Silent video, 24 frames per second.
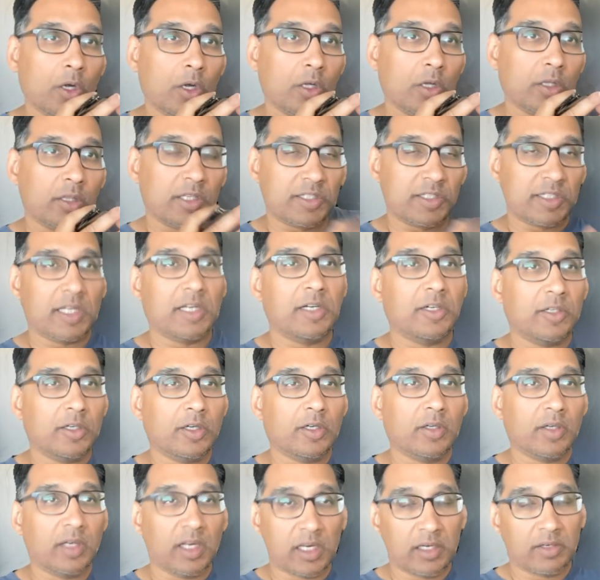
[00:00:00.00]
the
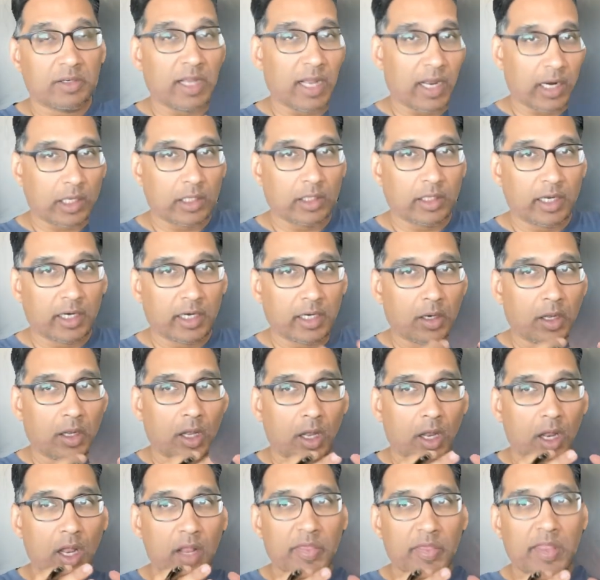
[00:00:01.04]
senator in Acolyte
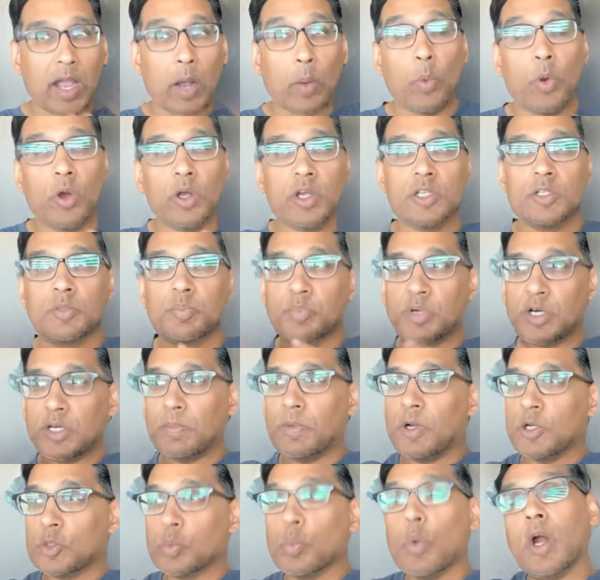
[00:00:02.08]
that was pretty
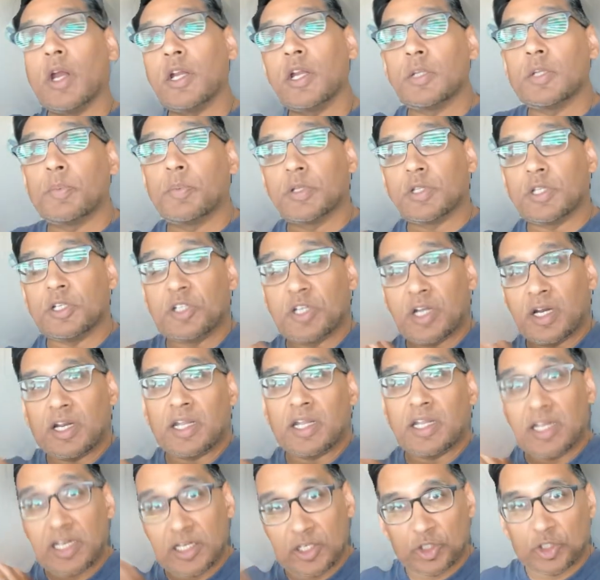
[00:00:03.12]
much wanting to put the
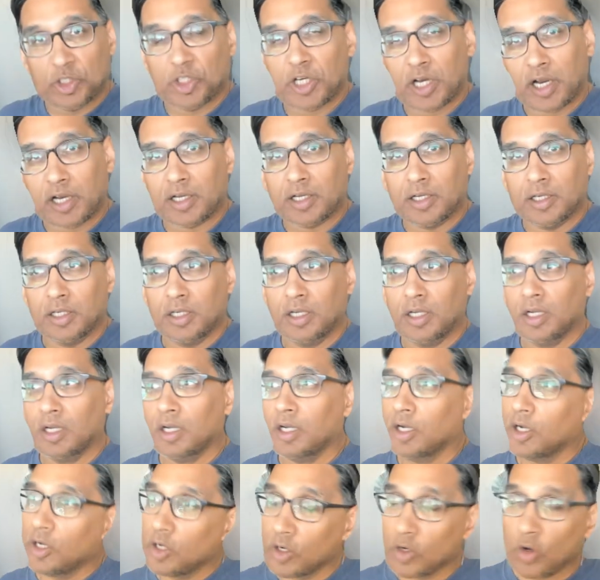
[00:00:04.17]
Jedi in check,
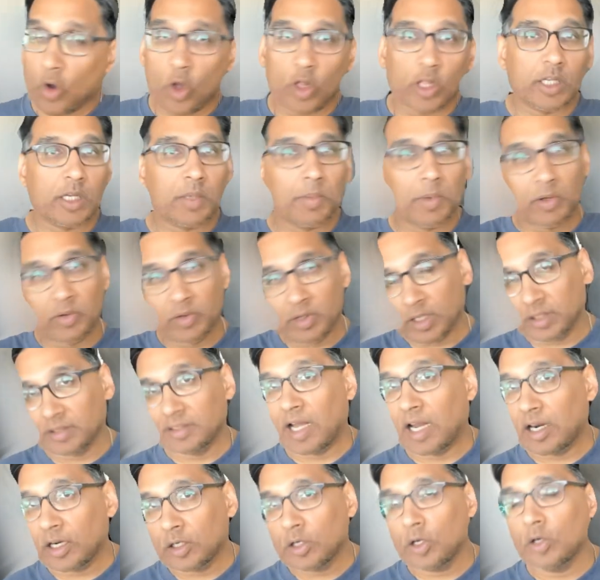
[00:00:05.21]
calling him
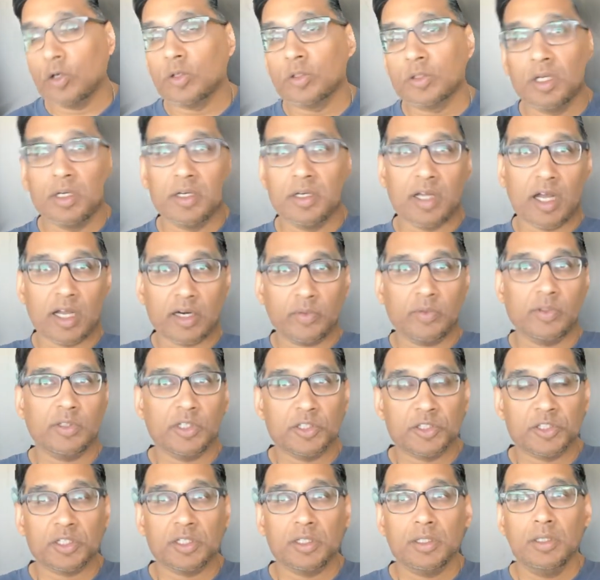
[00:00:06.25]
not a cult, not a
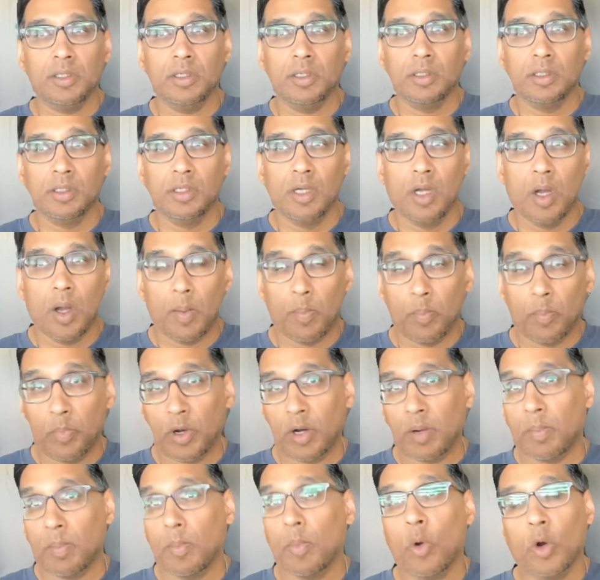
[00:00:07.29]
religion,
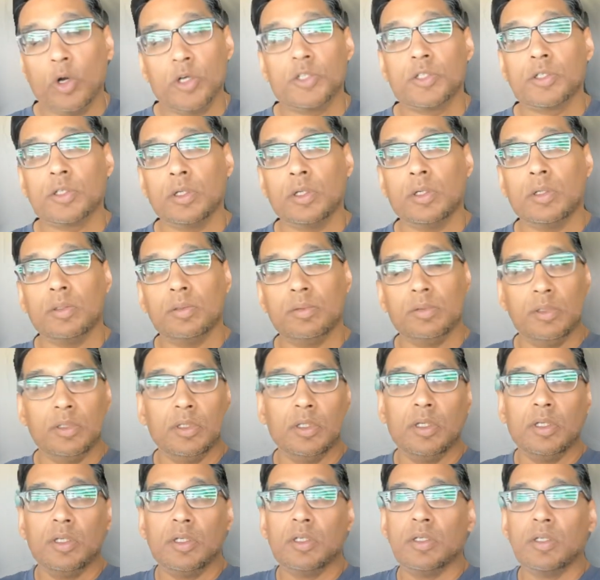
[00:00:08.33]
but more so
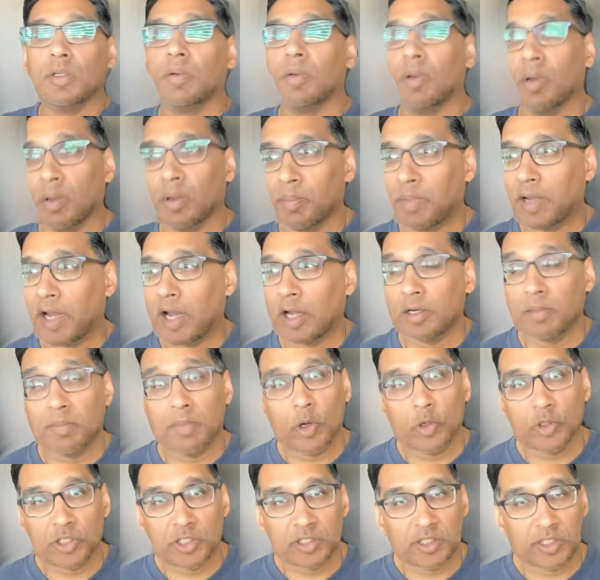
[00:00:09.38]
about
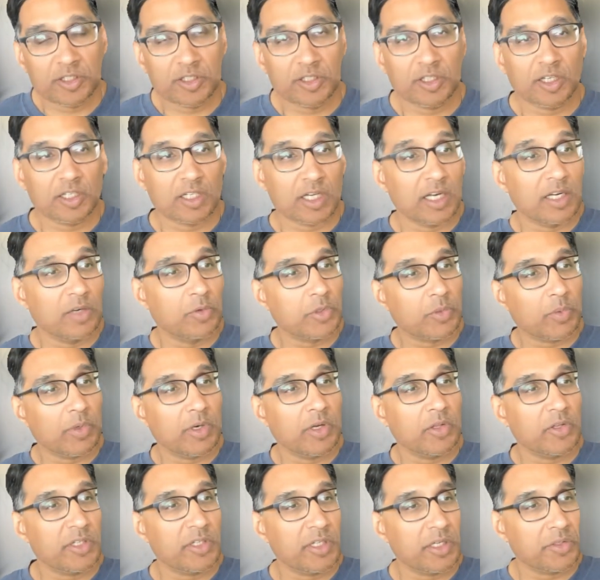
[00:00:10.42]
emotions and such. And it was one of
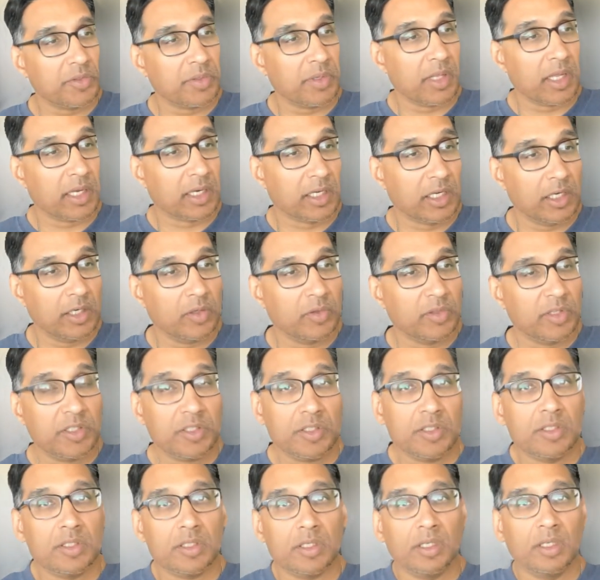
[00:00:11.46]
those things where like, you know, this
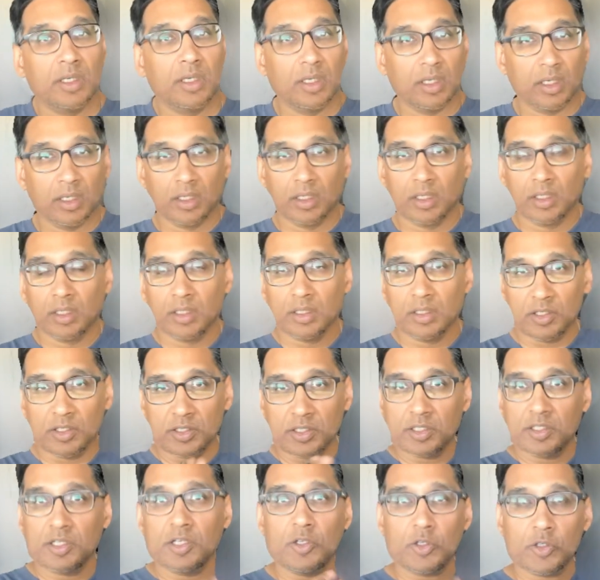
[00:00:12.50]
is
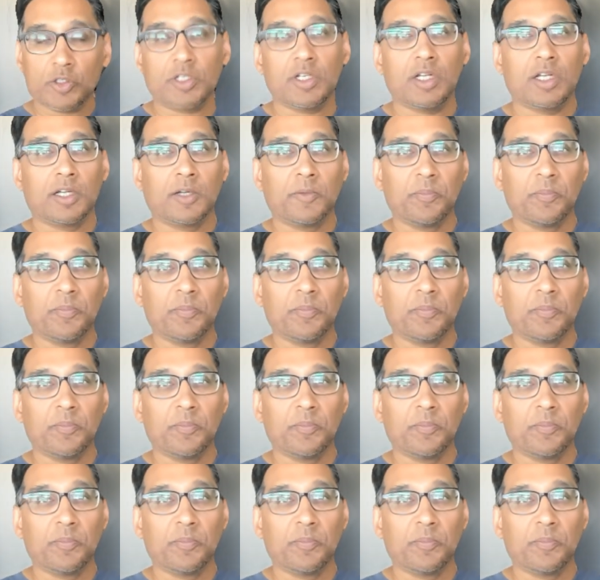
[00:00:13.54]
interesting.